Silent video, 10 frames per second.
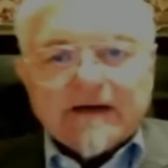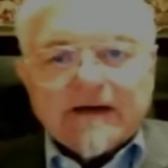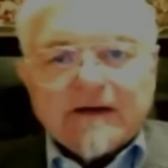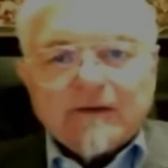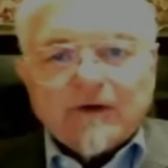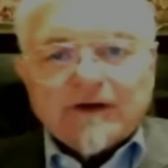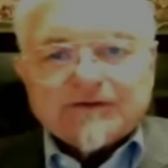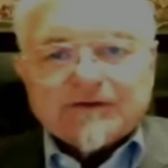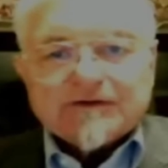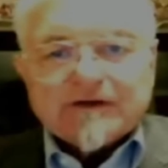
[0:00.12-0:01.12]
He wants
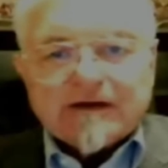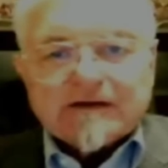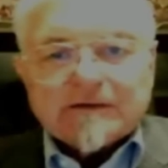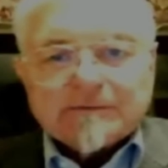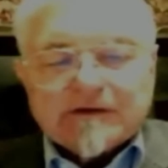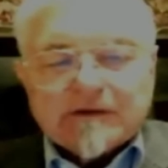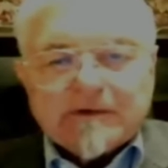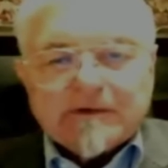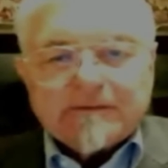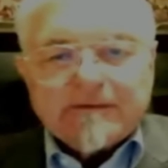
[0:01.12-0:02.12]
his kingdom to be
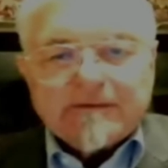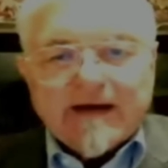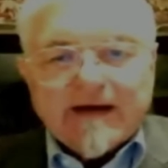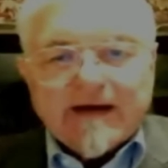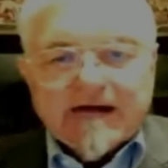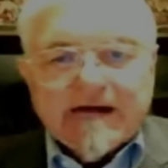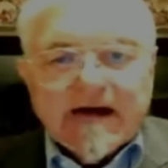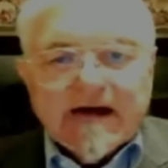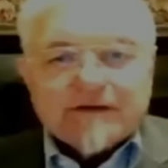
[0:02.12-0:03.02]
manifested